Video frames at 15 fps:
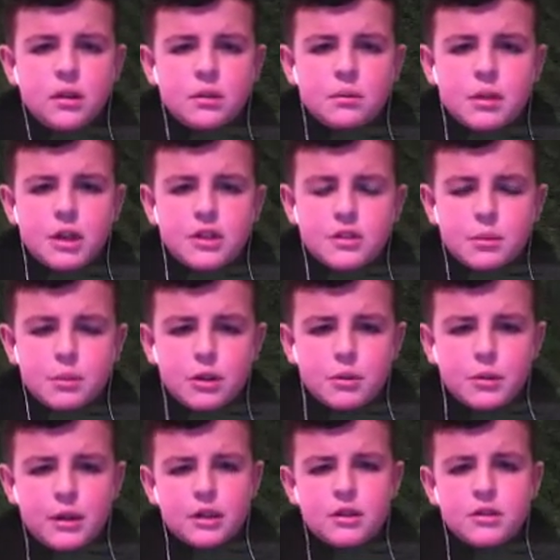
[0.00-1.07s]
Press the blue
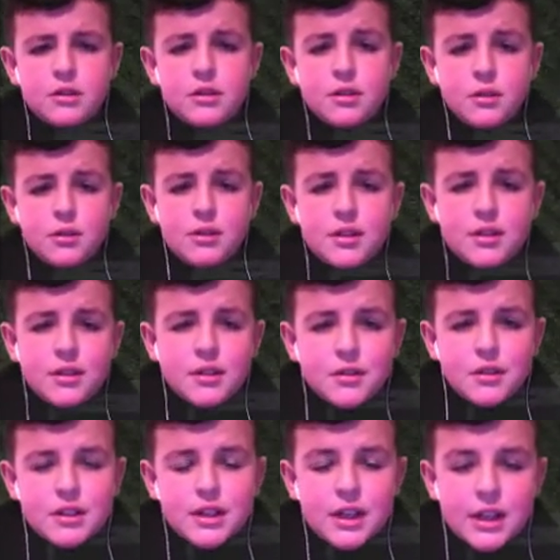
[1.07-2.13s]
button 2,
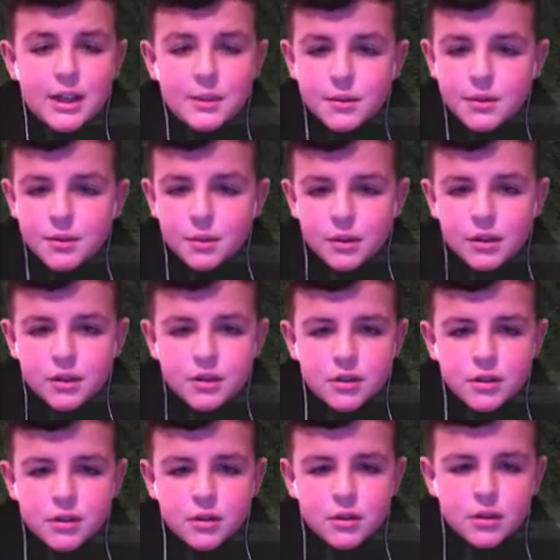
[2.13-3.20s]
3 times. 1,
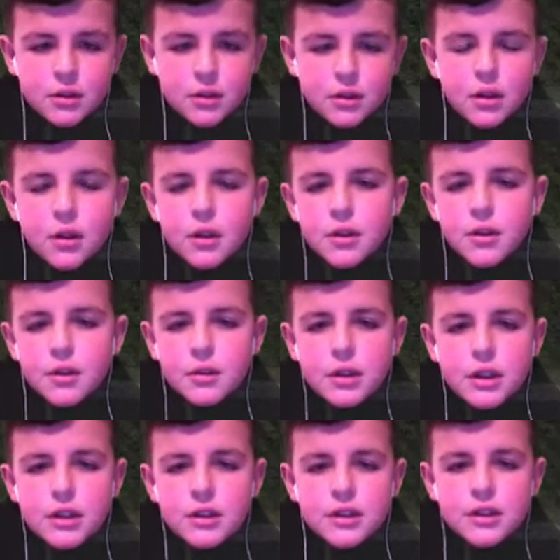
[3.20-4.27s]
2,
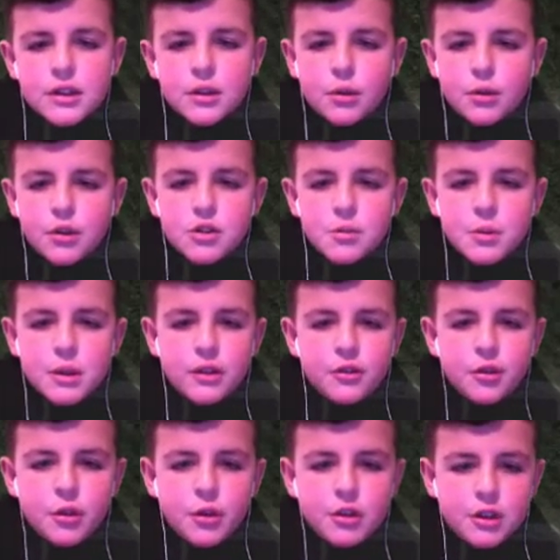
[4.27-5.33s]
3. Then the orange button
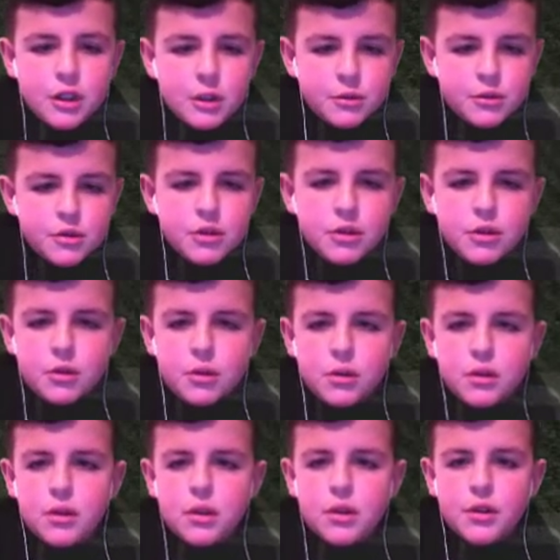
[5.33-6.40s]
4 times. 2,
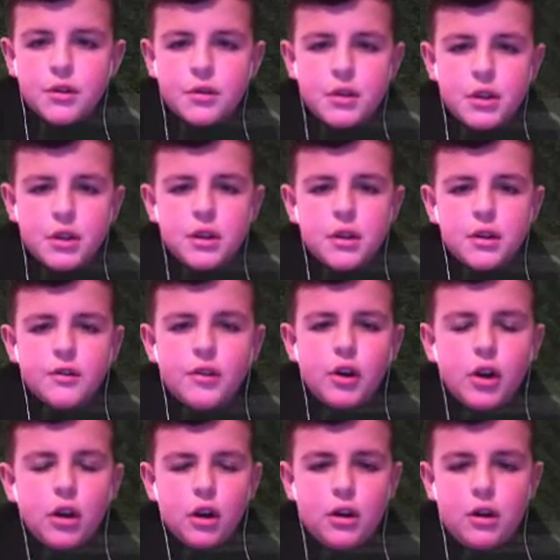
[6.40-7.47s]
3,
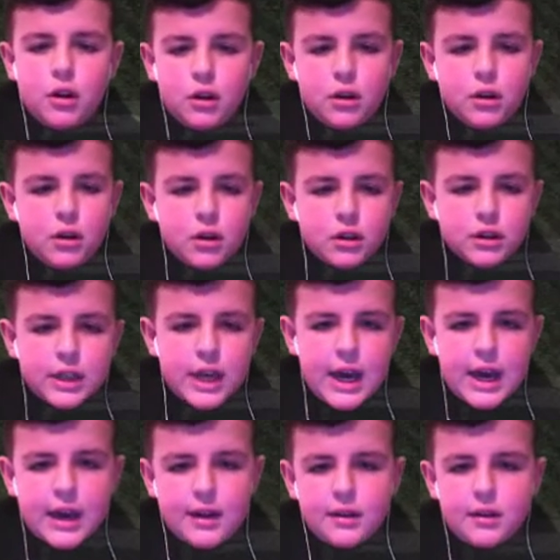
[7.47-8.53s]
4.
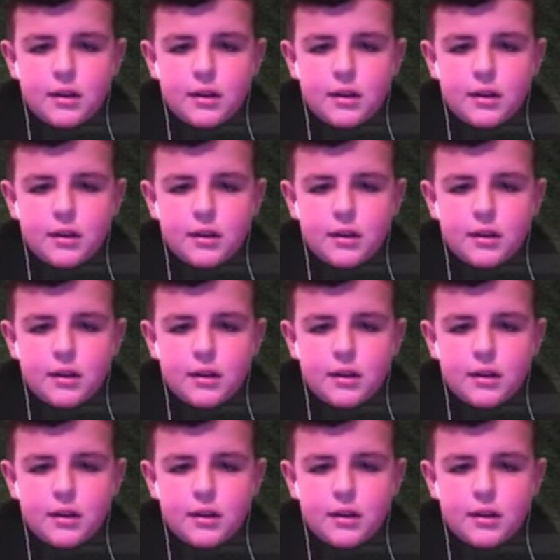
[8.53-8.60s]
Cat.